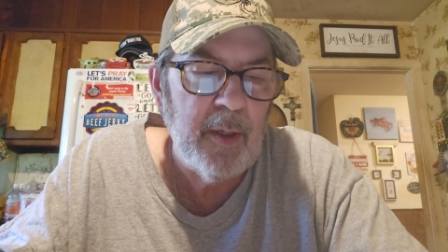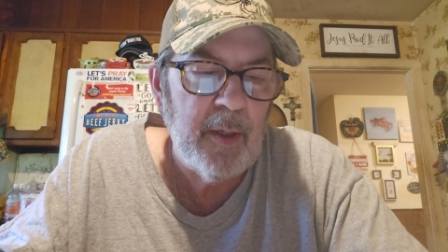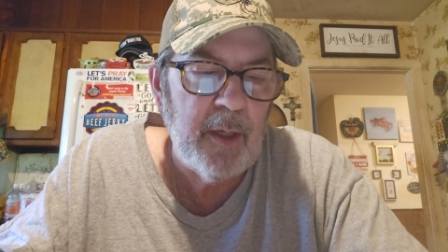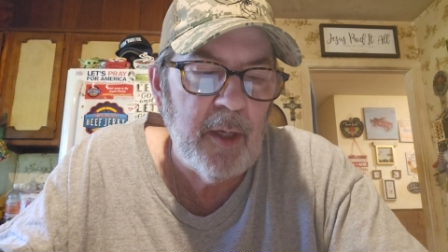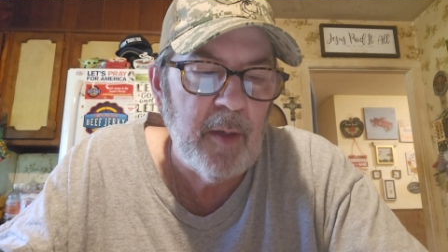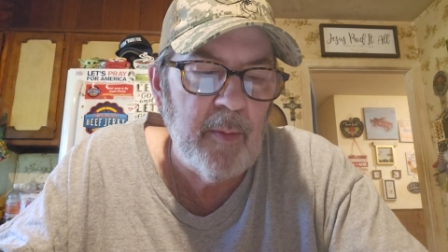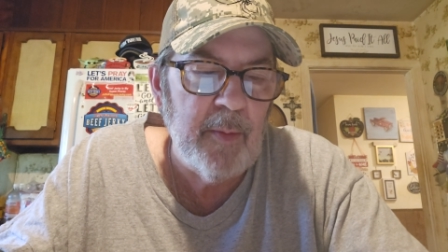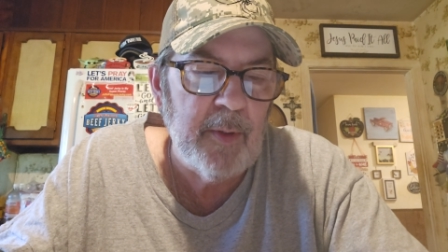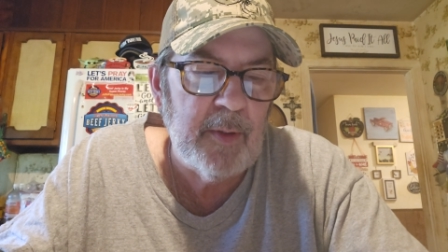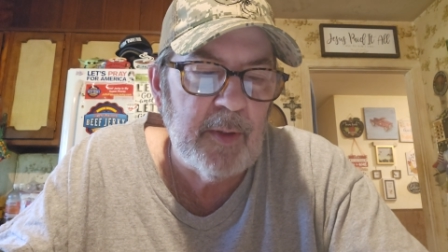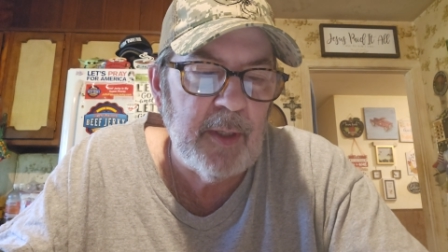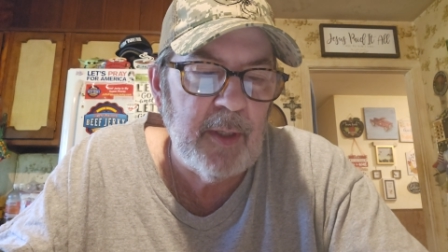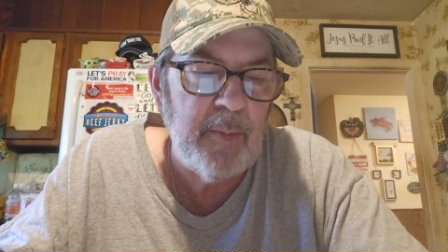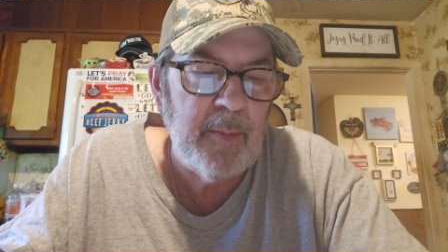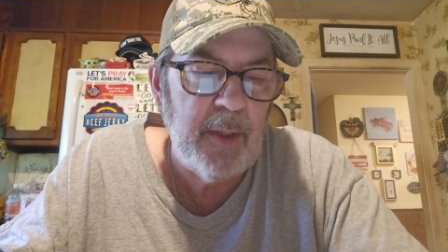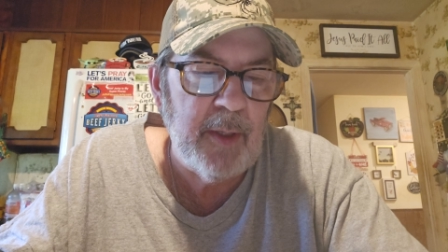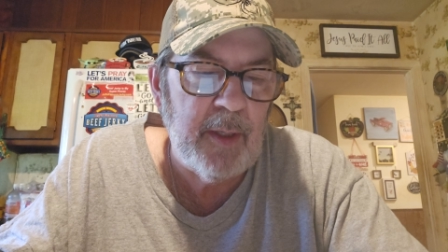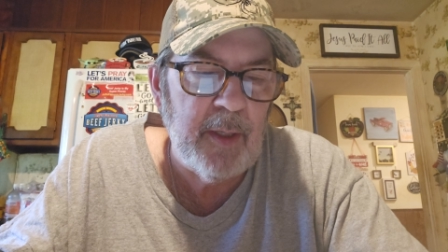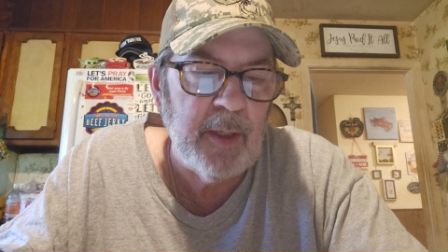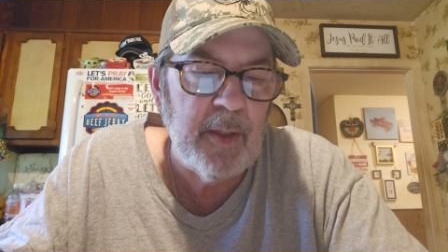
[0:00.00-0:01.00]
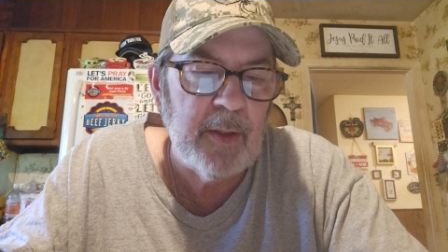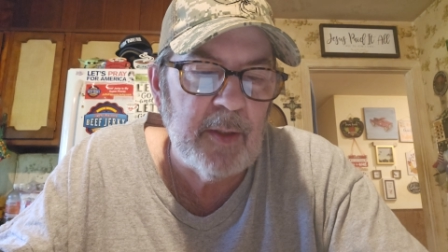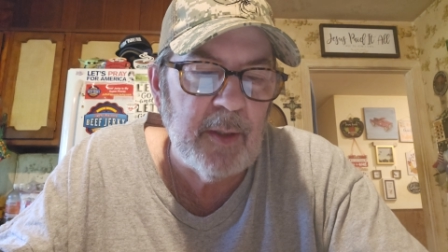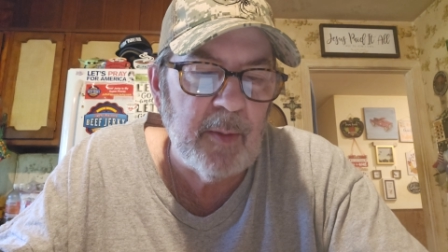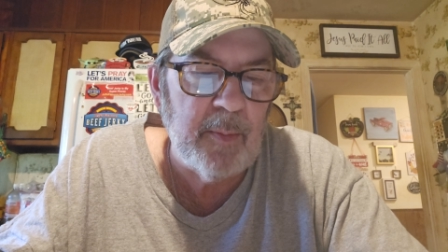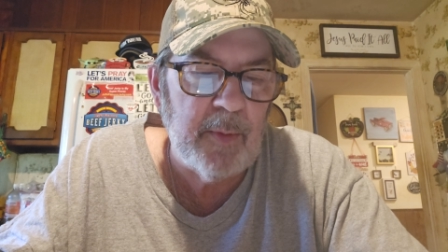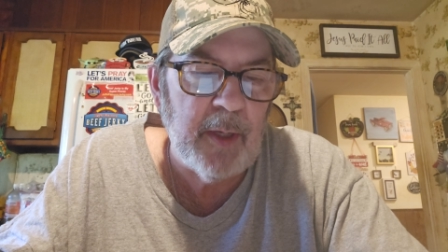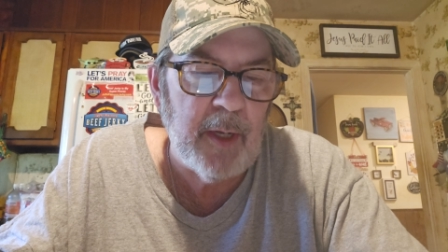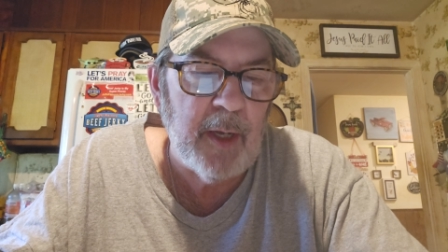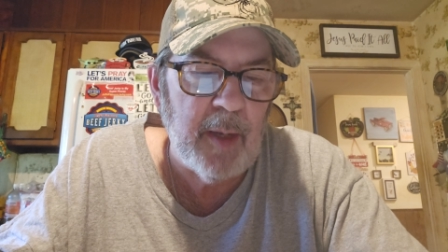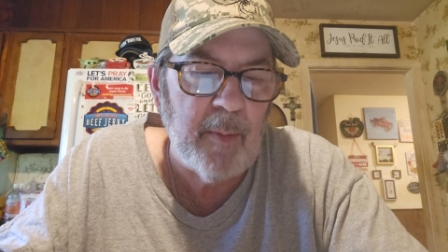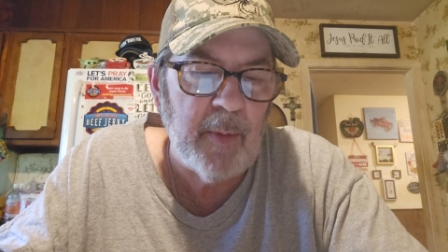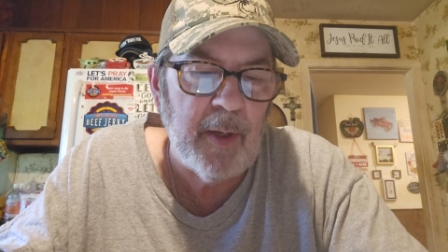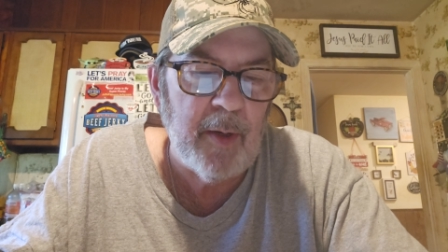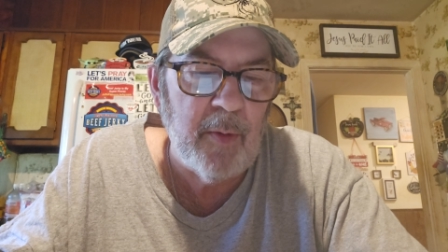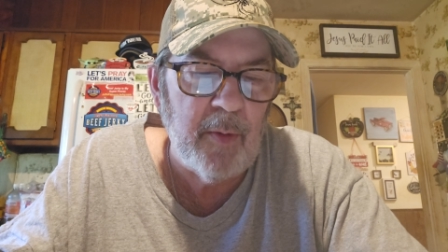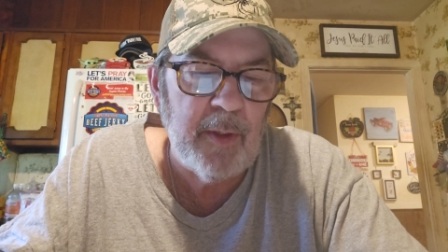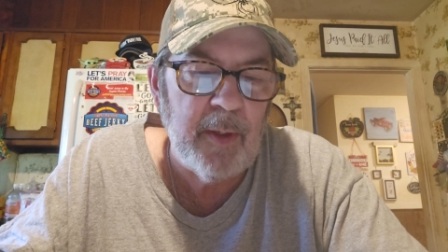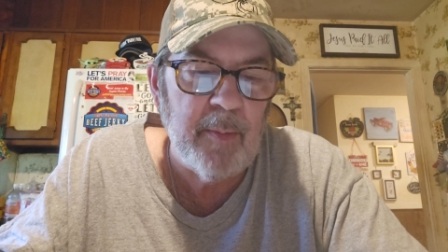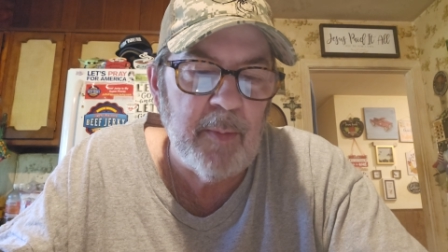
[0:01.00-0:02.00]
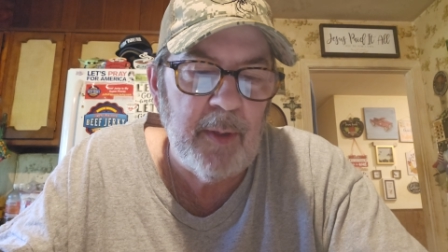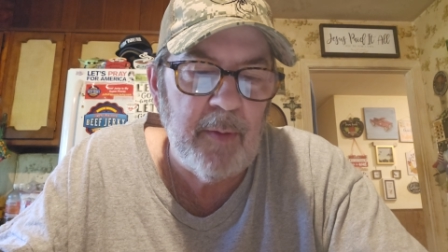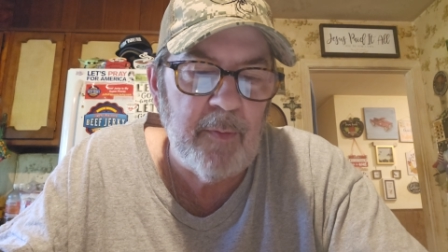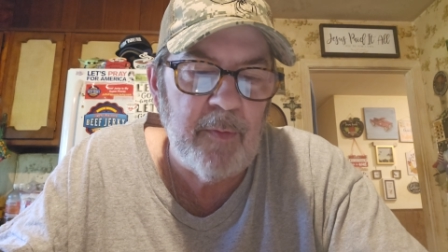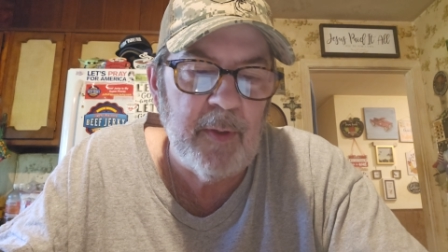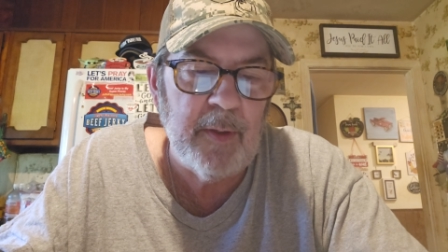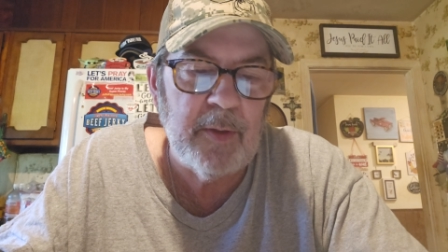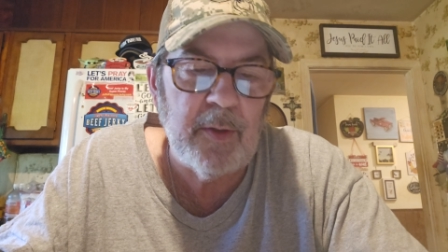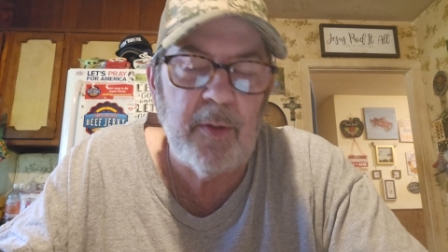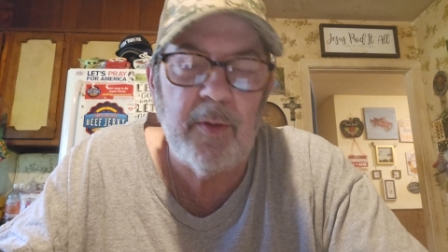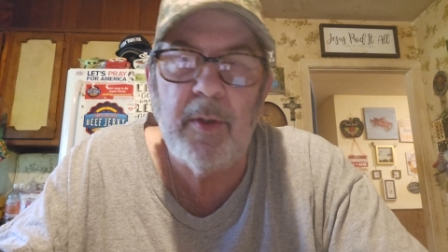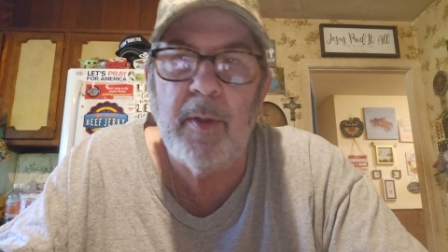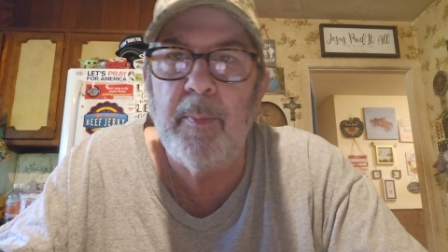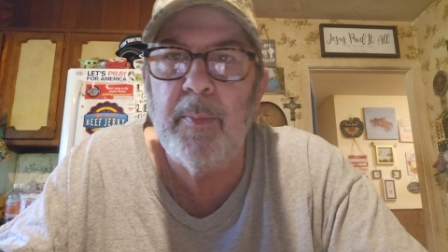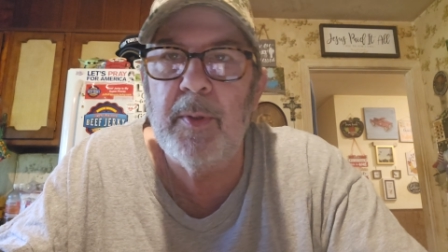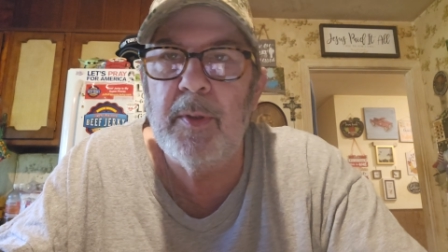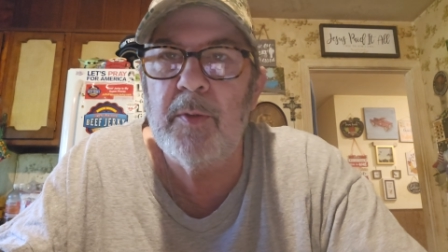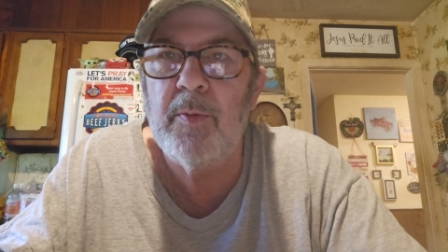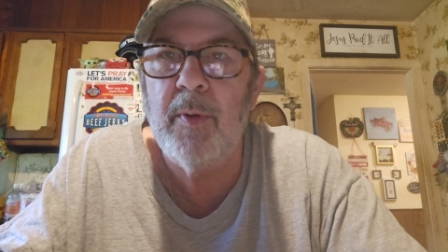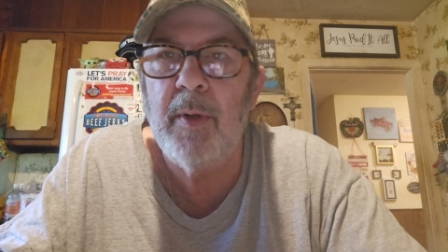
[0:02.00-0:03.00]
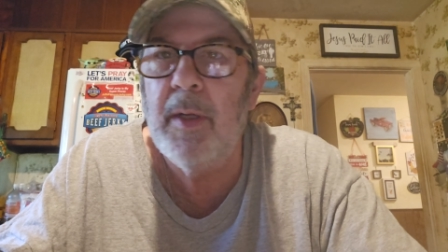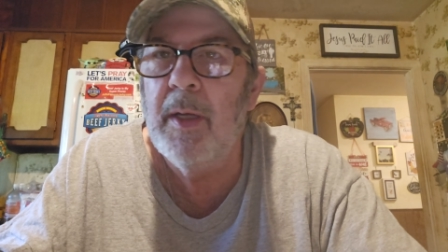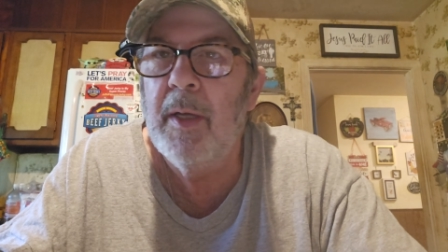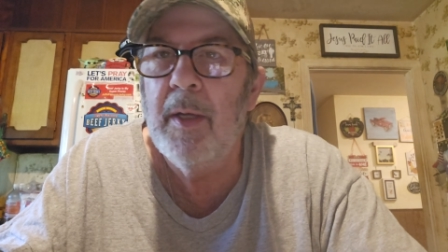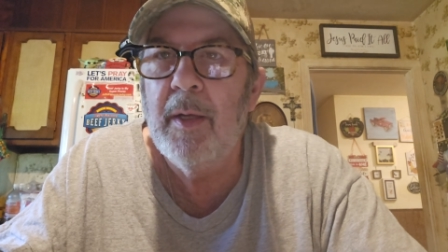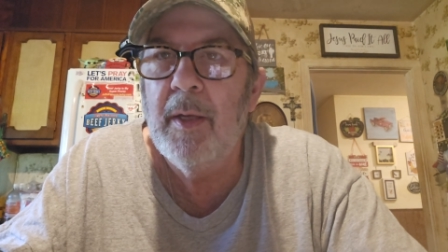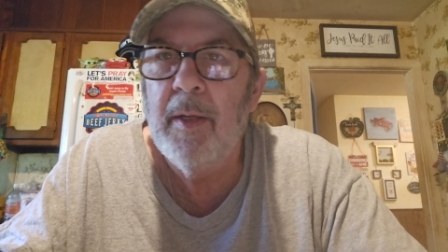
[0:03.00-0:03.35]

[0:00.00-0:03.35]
come and see me again sometime. I don't get many visitors up this way.